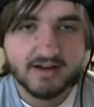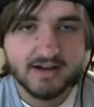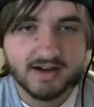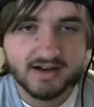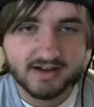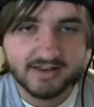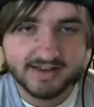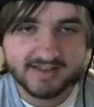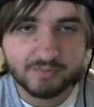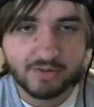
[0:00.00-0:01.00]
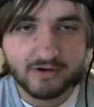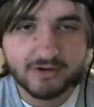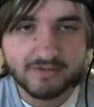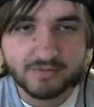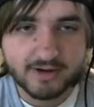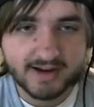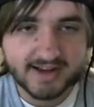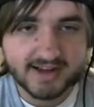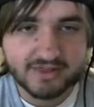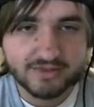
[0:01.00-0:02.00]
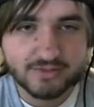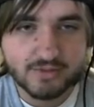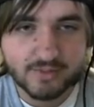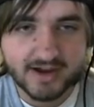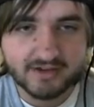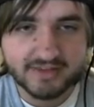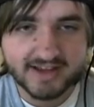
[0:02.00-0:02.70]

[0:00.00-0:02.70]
That's part of why I threw around